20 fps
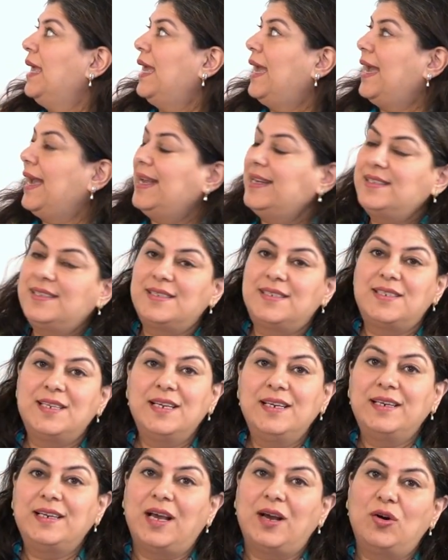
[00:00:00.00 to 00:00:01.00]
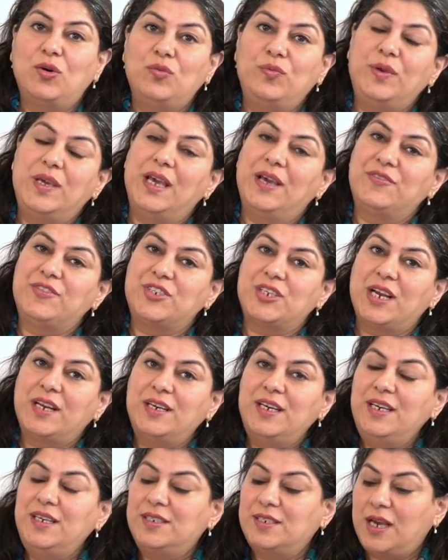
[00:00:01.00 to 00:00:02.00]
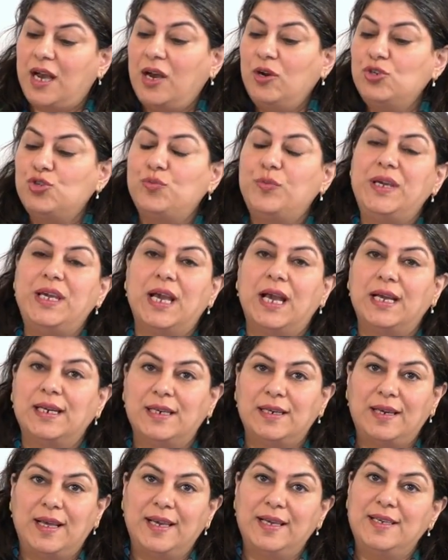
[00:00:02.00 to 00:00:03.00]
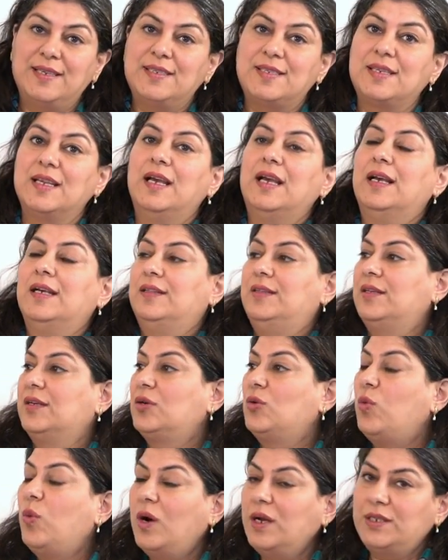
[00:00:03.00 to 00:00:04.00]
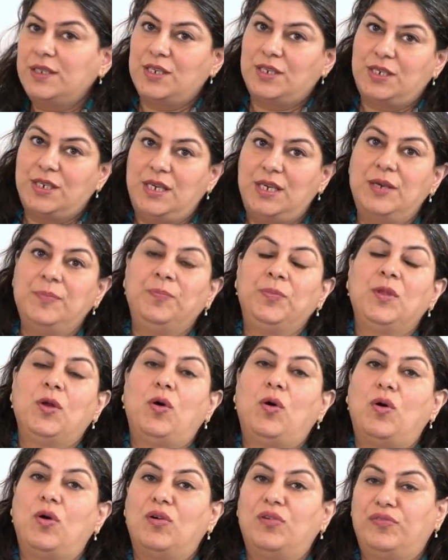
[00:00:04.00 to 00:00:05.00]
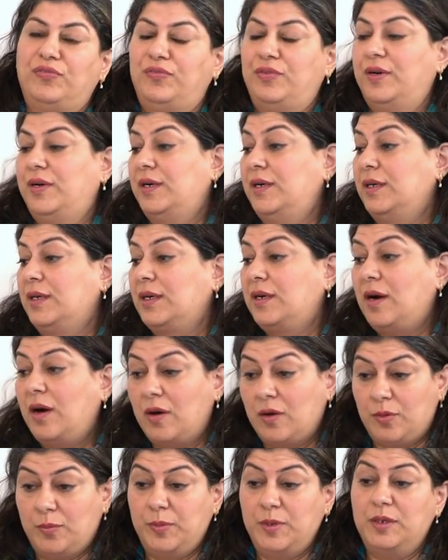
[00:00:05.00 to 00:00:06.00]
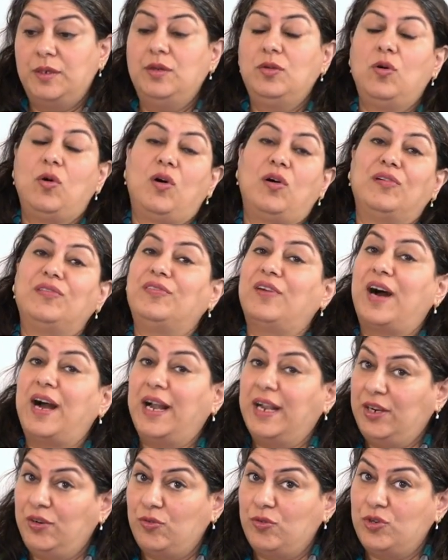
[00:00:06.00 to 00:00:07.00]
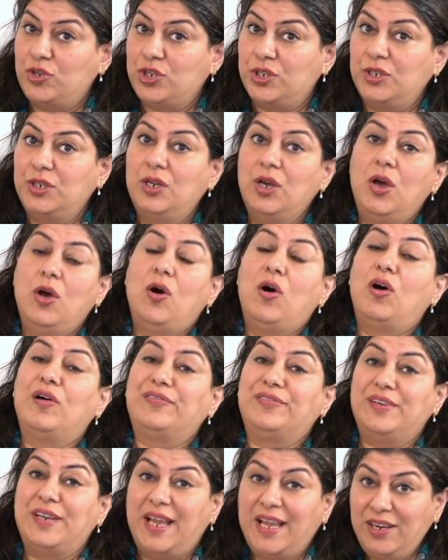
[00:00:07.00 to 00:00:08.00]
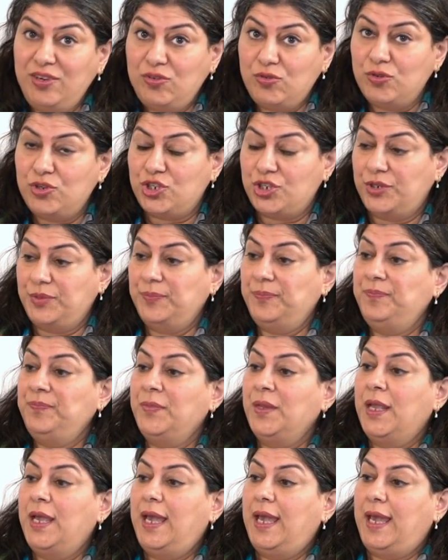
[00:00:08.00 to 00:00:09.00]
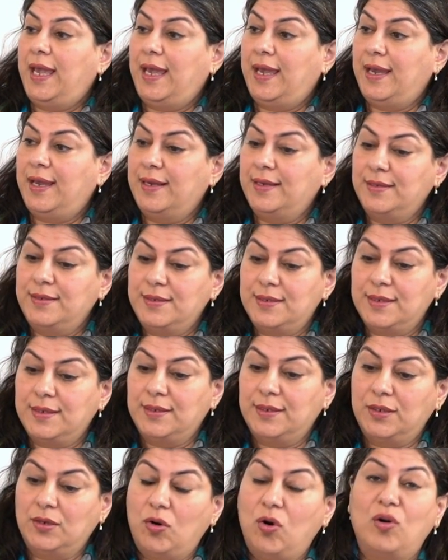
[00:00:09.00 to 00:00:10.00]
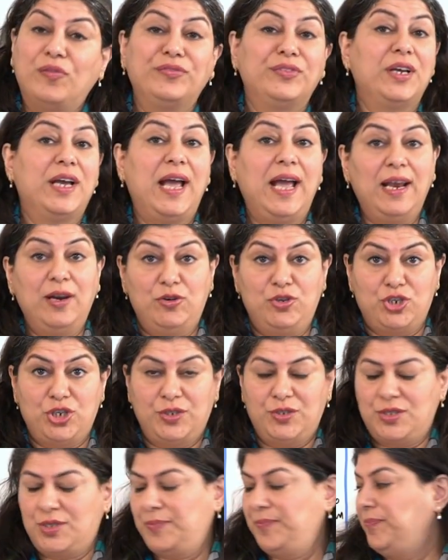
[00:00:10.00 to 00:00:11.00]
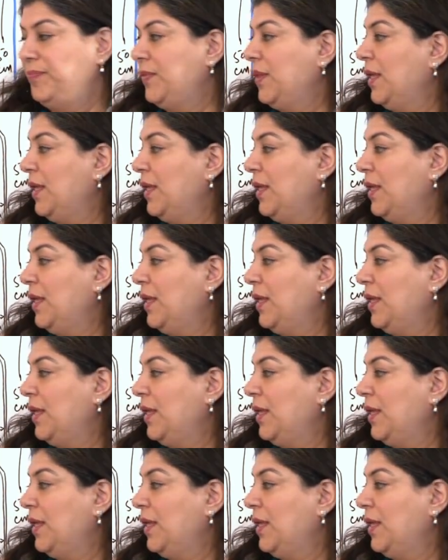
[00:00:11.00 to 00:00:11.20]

And till now we have studied how do we analyze the quantity of uh, carbon, of hydrogen, of nitrogen and uh, of the halogens.